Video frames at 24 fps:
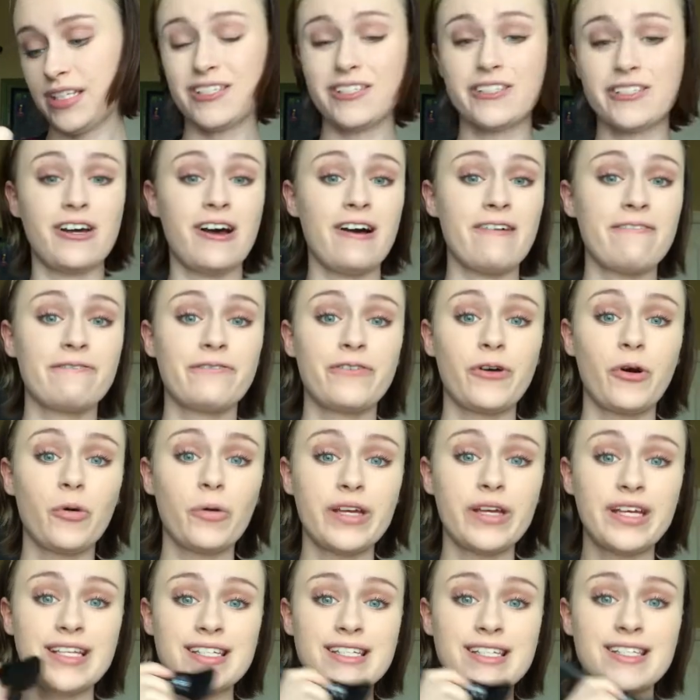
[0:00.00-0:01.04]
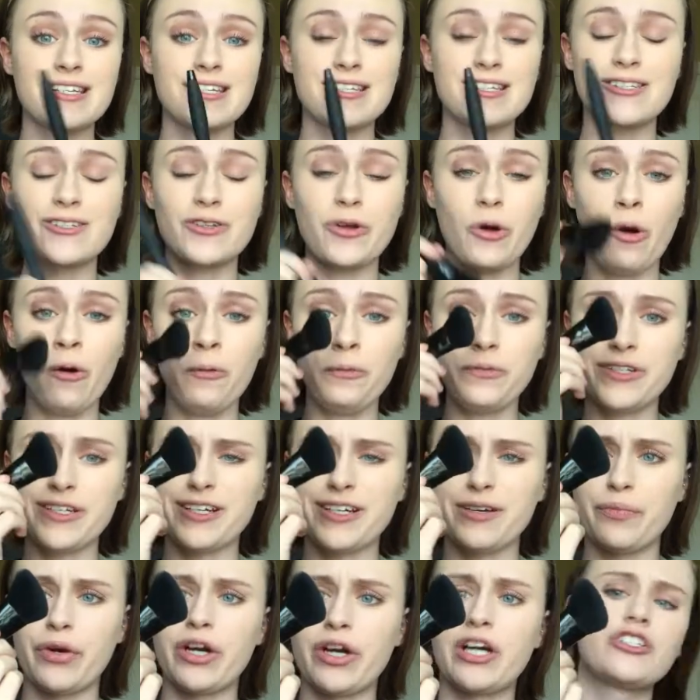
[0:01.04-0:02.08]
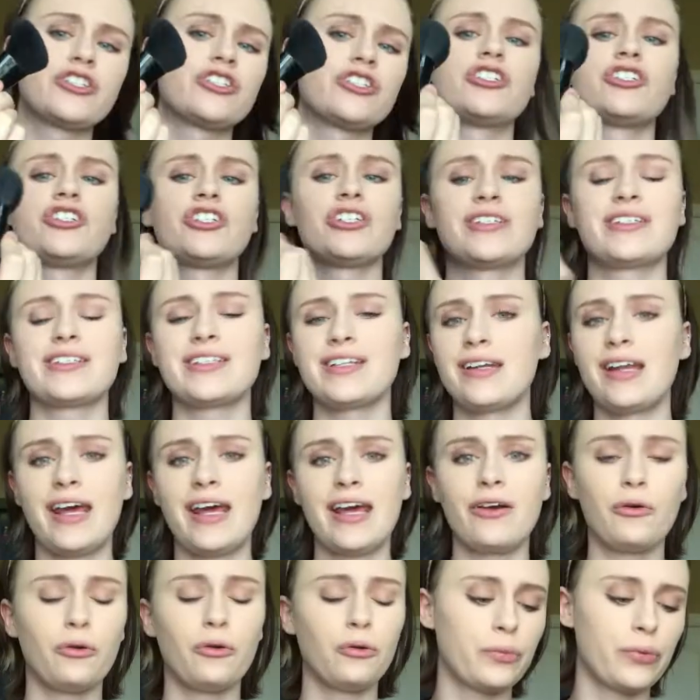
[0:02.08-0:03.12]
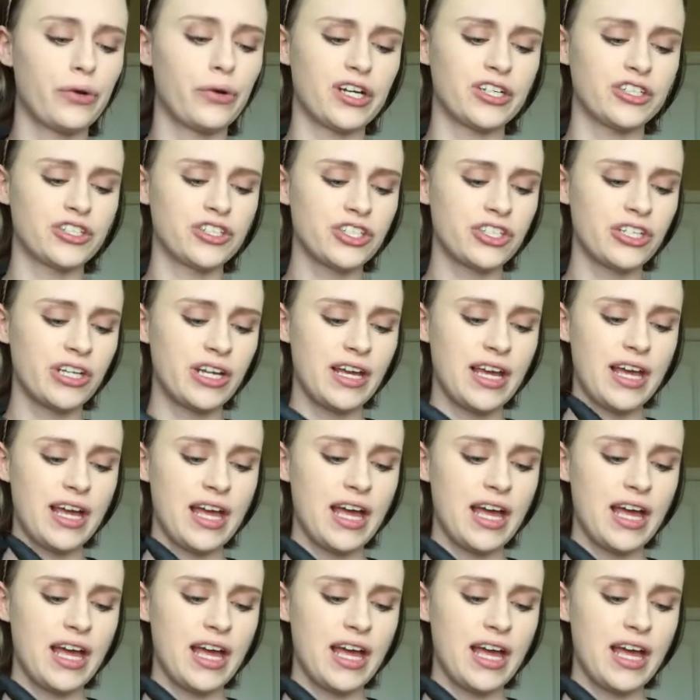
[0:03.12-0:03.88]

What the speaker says: Soft Focus Sculpting Brush. It's just an angled brush.